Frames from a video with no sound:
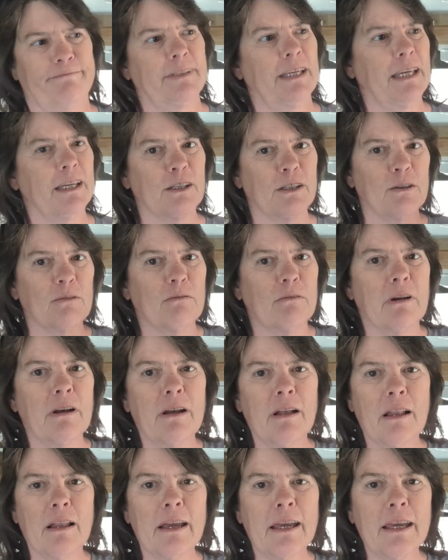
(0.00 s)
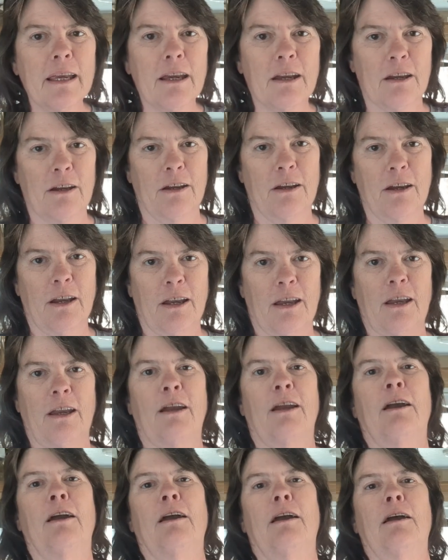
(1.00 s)
can you really cook
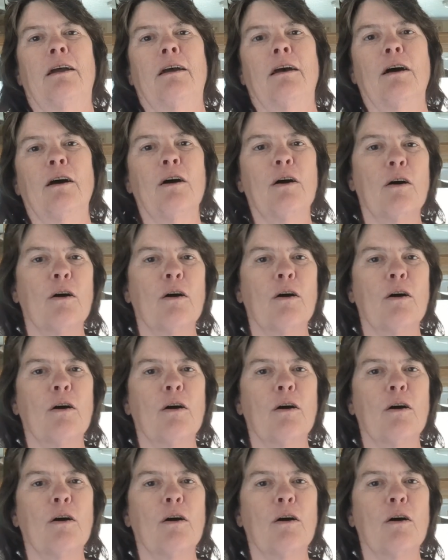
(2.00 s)
a